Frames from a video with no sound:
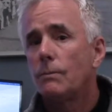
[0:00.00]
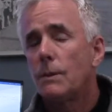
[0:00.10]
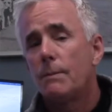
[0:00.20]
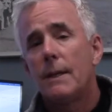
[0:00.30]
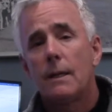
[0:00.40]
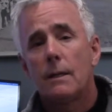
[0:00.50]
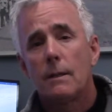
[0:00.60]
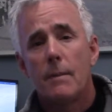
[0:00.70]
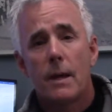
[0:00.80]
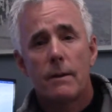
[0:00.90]
depending on the
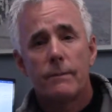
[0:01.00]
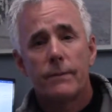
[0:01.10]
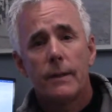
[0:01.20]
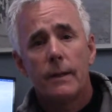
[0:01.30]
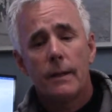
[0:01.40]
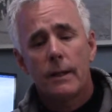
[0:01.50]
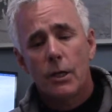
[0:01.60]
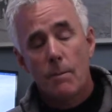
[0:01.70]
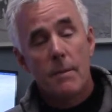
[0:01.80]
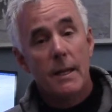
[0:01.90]
amount of
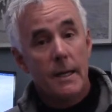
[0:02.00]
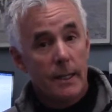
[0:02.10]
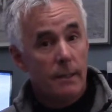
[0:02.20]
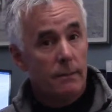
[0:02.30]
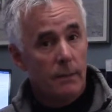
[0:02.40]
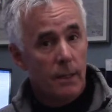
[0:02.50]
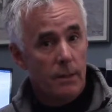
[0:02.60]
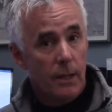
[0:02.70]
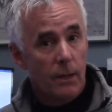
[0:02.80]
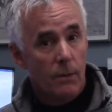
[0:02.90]
humidity in
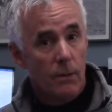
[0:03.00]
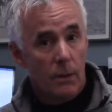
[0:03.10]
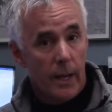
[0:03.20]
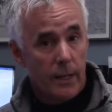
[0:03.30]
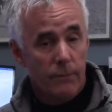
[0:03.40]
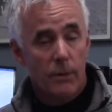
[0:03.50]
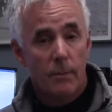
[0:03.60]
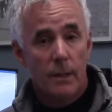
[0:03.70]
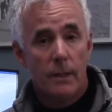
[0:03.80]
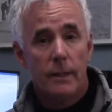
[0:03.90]
the air or lack of
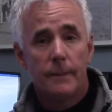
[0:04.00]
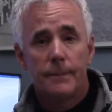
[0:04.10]
humidity.